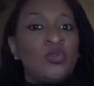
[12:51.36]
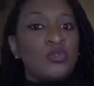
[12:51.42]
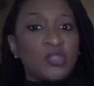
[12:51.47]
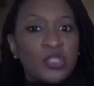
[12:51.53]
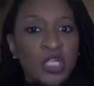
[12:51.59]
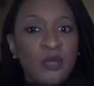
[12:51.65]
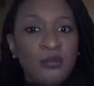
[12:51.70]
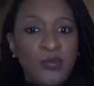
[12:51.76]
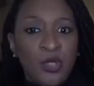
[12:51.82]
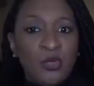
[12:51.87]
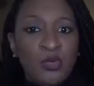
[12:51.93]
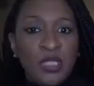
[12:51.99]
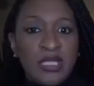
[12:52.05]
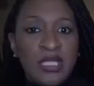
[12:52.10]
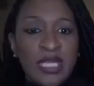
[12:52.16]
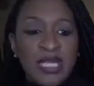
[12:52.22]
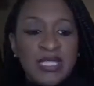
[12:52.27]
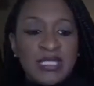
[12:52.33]

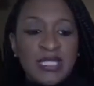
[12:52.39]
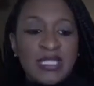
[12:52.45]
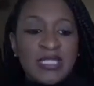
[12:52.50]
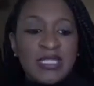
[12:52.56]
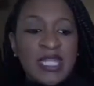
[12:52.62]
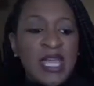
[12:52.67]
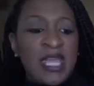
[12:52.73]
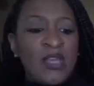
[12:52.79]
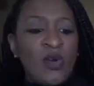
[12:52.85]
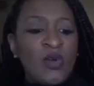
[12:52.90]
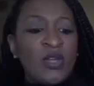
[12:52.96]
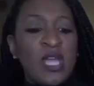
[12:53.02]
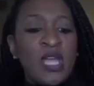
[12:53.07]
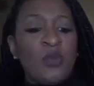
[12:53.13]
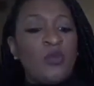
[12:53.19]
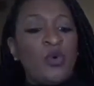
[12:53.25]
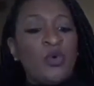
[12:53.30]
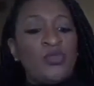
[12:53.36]
communicate to say,
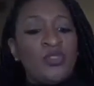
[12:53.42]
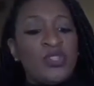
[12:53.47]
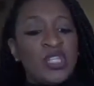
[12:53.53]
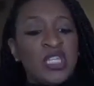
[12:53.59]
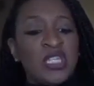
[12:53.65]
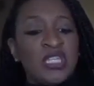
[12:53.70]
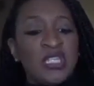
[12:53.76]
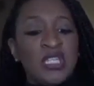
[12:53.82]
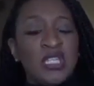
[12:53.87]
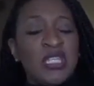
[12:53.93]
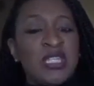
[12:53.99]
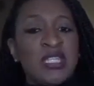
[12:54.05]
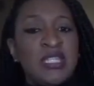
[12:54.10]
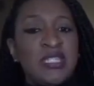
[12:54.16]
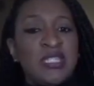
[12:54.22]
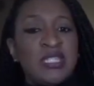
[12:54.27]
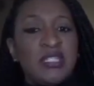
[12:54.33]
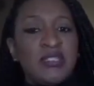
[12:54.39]
okay, well, this
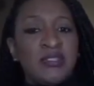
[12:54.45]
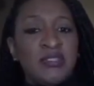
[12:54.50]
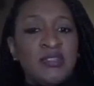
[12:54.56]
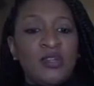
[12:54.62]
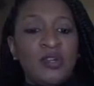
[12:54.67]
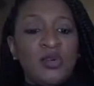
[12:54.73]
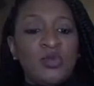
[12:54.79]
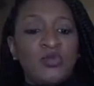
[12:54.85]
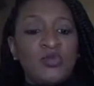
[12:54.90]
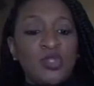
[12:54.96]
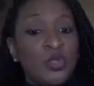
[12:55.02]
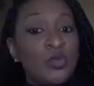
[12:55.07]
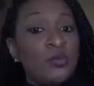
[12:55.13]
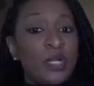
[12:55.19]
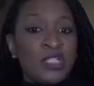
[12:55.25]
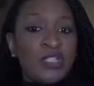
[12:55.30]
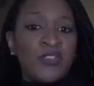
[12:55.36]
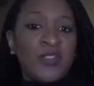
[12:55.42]
is, too
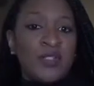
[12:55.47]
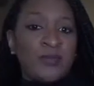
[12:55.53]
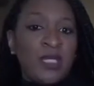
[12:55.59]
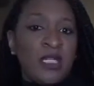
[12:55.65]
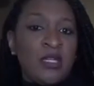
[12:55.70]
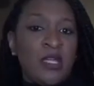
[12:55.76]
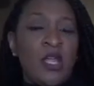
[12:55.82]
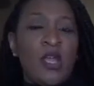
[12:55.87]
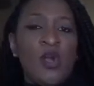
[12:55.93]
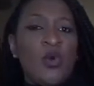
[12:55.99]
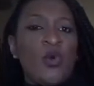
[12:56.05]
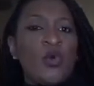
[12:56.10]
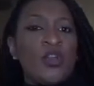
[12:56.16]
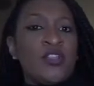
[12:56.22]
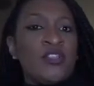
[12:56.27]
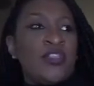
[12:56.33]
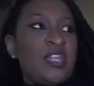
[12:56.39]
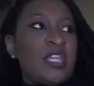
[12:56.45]
much for me,
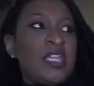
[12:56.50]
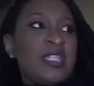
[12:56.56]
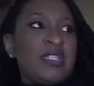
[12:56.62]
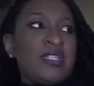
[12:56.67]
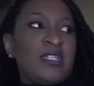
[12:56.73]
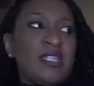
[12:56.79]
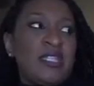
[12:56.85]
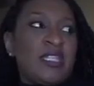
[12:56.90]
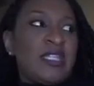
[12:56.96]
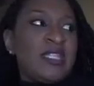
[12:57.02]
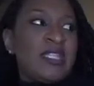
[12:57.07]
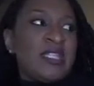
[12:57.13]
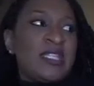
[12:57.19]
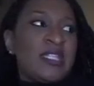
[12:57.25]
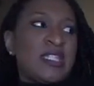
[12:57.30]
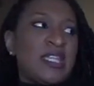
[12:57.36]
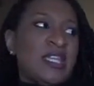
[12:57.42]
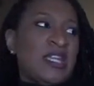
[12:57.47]
or this
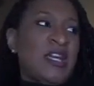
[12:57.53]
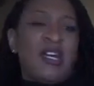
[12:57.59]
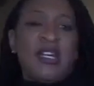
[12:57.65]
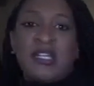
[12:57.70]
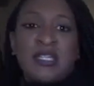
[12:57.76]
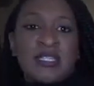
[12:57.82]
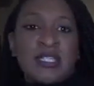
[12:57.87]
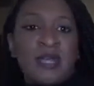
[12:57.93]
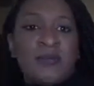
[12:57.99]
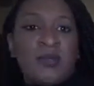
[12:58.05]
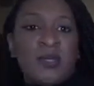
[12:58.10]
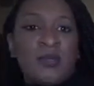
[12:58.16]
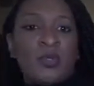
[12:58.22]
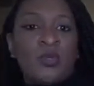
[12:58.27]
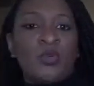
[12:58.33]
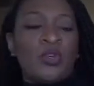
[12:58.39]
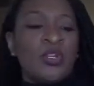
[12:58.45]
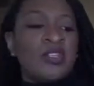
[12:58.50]
is
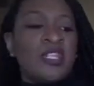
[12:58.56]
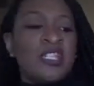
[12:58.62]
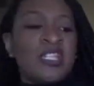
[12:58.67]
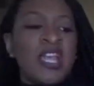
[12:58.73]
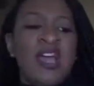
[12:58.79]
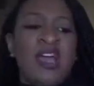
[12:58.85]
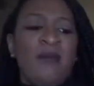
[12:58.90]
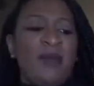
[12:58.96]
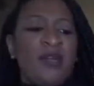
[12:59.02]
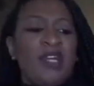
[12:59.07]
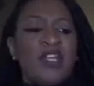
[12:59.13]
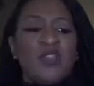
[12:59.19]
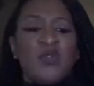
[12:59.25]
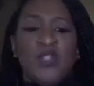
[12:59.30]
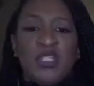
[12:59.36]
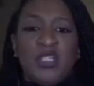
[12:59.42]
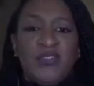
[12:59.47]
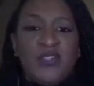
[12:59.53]
unacceptable, or this, because
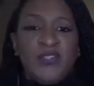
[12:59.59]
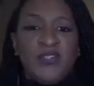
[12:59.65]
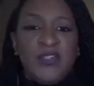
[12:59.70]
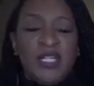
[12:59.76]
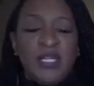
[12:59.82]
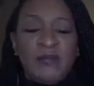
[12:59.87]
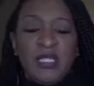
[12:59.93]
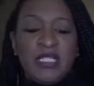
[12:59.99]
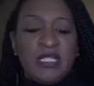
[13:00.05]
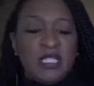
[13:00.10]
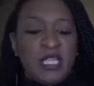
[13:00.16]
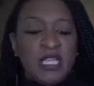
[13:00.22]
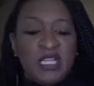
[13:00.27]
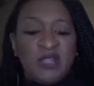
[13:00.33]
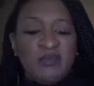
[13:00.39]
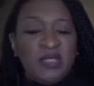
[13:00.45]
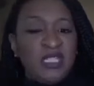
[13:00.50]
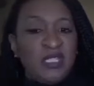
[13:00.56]
with different families, it
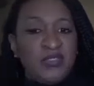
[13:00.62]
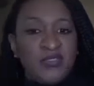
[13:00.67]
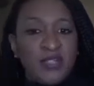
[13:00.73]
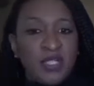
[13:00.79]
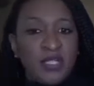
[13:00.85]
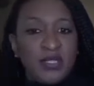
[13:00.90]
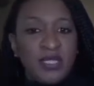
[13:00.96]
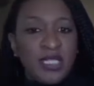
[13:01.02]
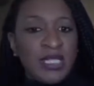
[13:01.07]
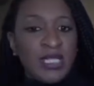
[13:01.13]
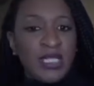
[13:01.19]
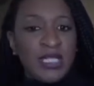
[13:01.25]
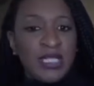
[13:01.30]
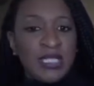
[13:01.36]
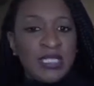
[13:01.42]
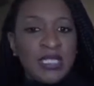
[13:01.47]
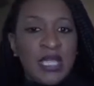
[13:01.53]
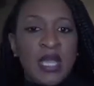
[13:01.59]
could be different
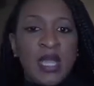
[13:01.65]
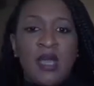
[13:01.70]
things.